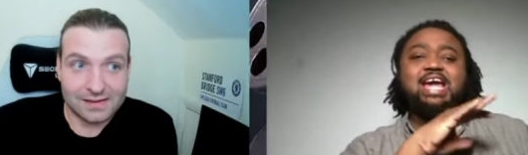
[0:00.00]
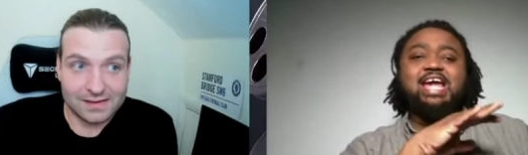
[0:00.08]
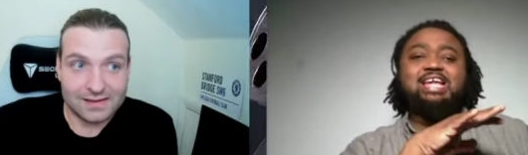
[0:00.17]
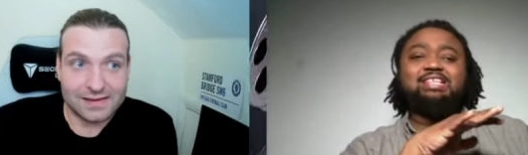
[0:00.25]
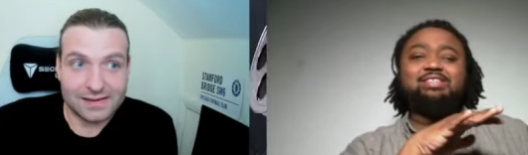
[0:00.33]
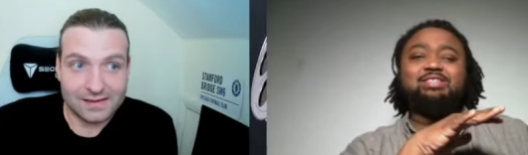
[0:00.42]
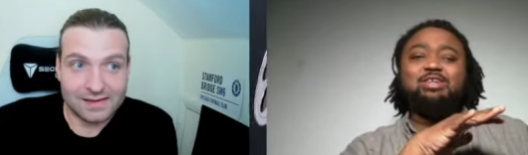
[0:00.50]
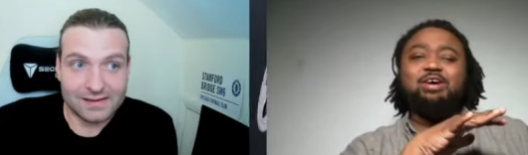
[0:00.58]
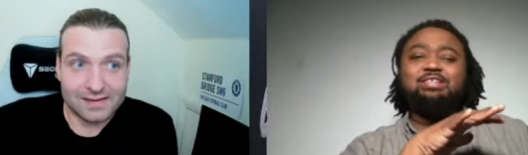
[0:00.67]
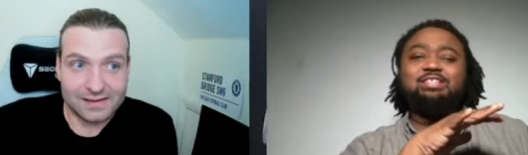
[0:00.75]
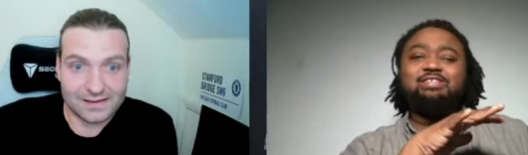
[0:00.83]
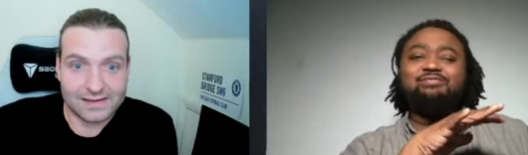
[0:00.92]
Speaker 1: It's
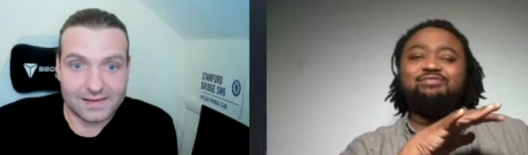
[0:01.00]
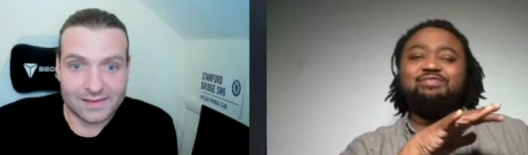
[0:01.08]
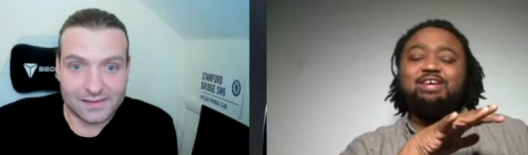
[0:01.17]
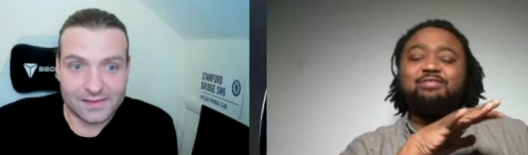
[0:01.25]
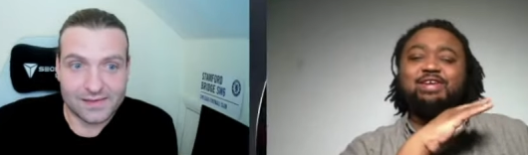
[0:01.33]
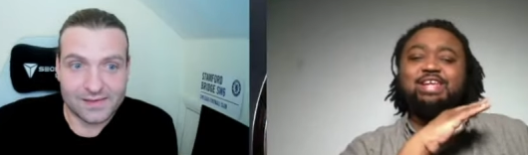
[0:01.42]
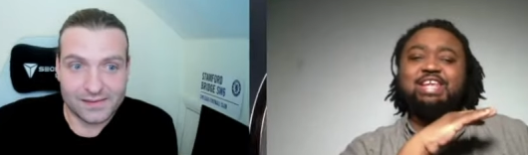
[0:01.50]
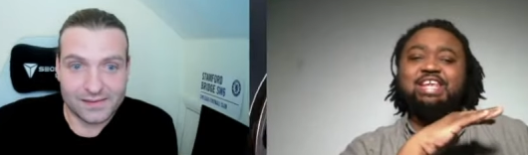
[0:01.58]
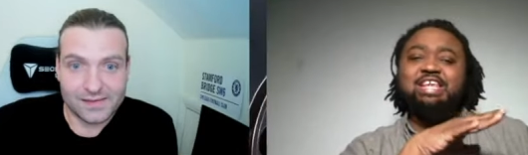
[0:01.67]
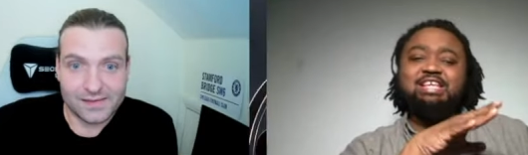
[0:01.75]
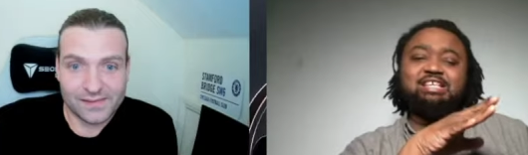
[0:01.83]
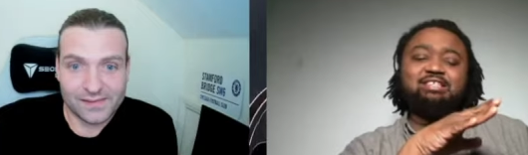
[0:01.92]
not very
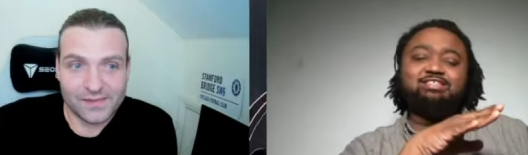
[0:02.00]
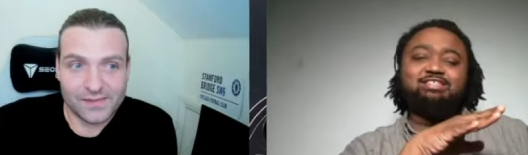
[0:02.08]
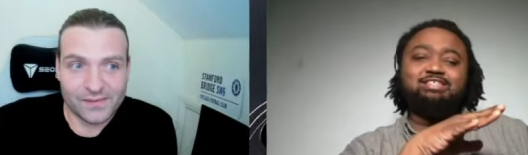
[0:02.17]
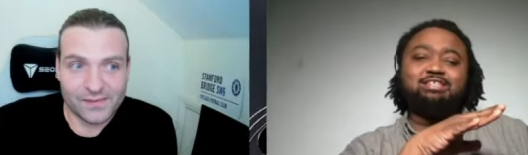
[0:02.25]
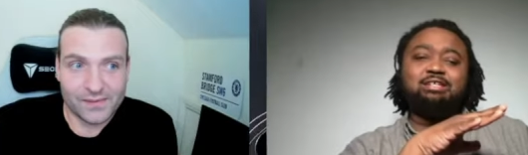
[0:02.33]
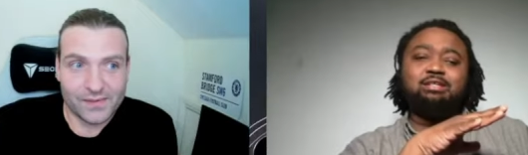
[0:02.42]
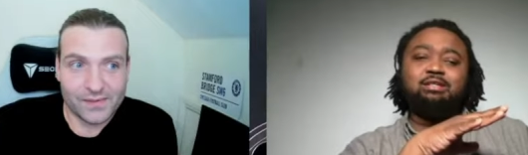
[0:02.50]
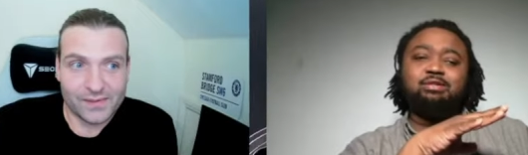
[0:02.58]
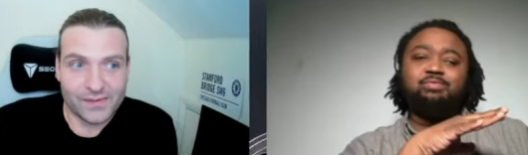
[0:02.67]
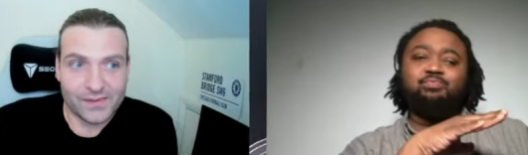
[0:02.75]
easy